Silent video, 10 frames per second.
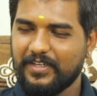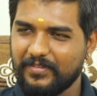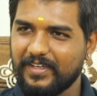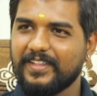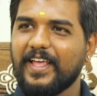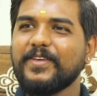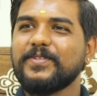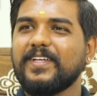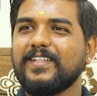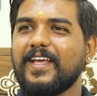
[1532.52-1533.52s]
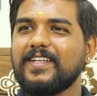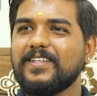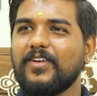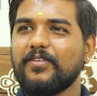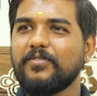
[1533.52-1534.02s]
Definitely. Thank you, sir. Thanks
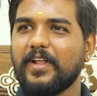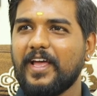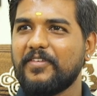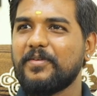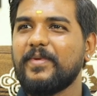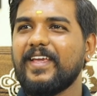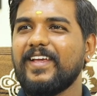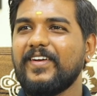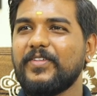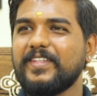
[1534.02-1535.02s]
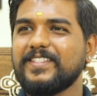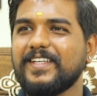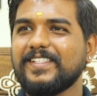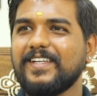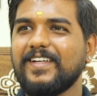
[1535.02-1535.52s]
a lot for having me on this
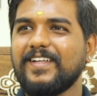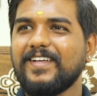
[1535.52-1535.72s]
session.